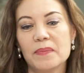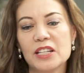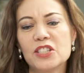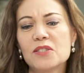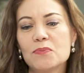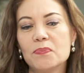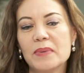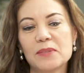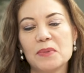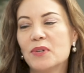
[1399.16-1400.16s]
It just
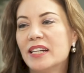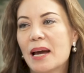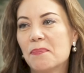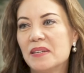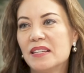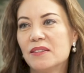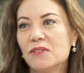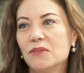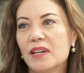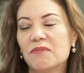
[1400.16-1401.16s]
makes me really happy
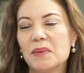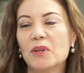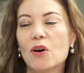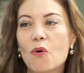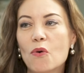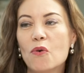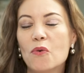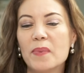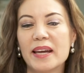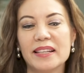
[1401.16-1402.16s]
to have people at
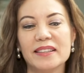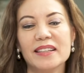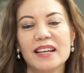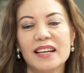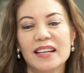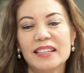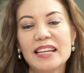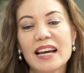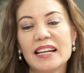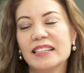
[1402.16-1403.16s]
home and.
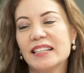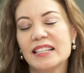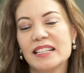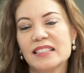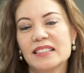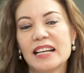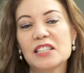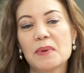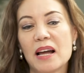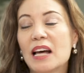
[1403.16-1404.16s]
Yeah, and
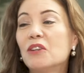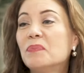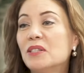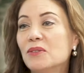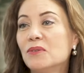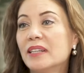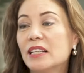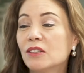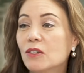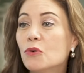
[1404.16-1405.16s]
that's allowed me to
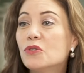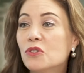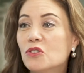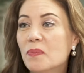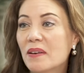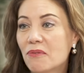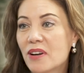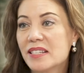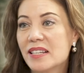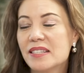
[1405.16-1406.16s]
get closer to my
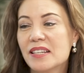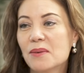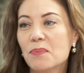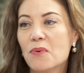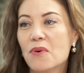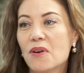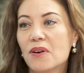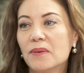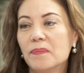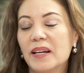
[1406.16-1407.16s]
friends in
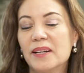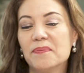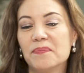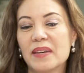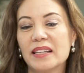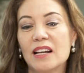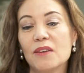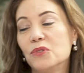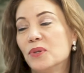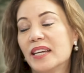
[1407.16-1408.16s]
Singapore, and I
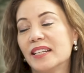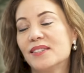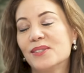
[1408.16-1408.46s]
love doing it.